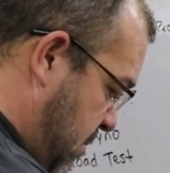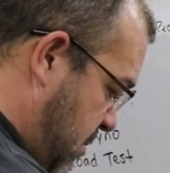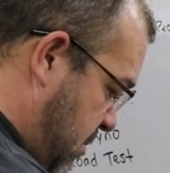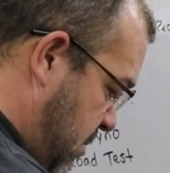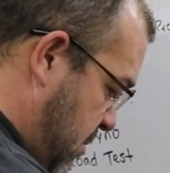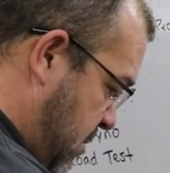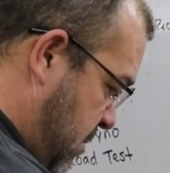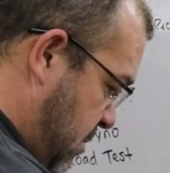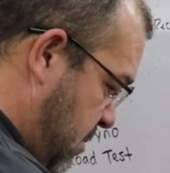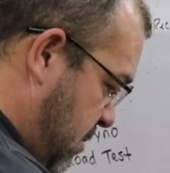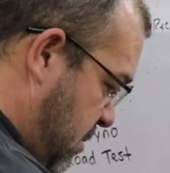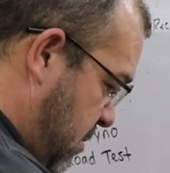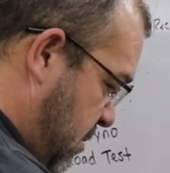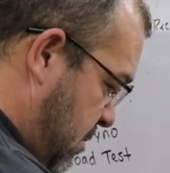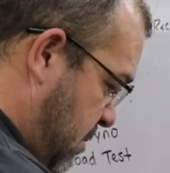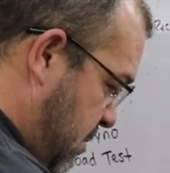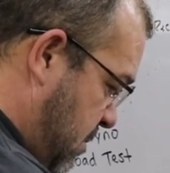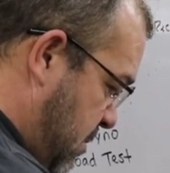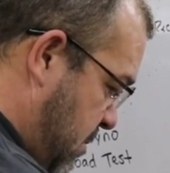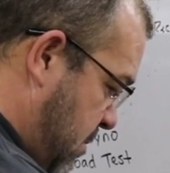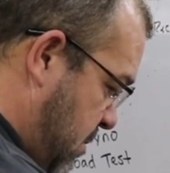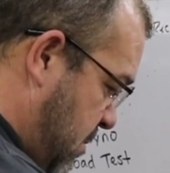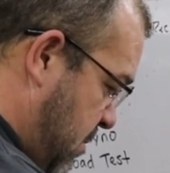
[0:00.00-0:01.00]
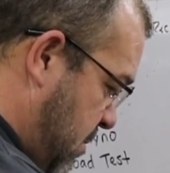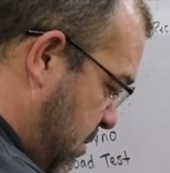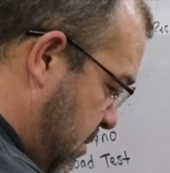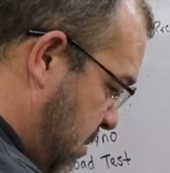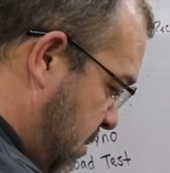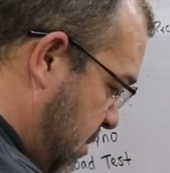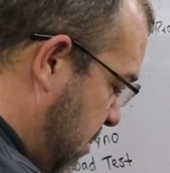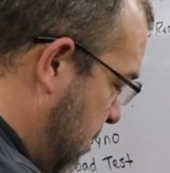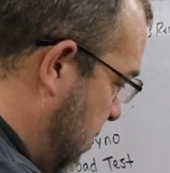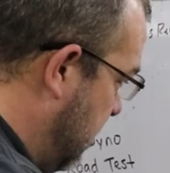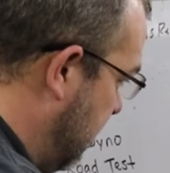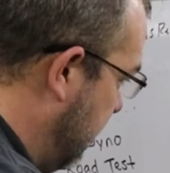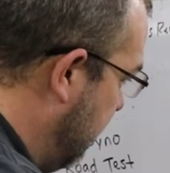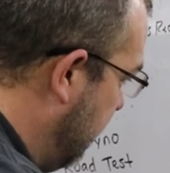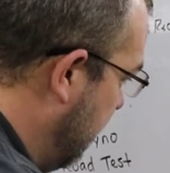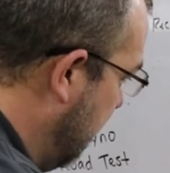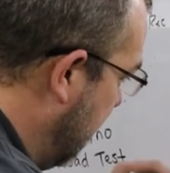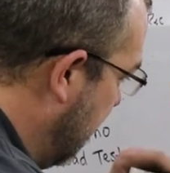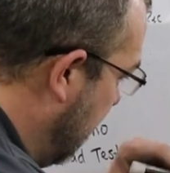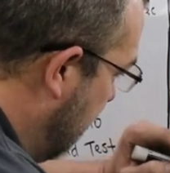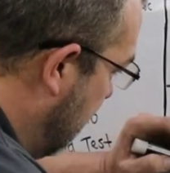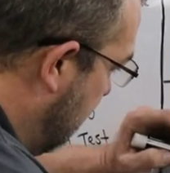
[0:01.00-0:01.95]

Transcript: No one is speaking in this clip.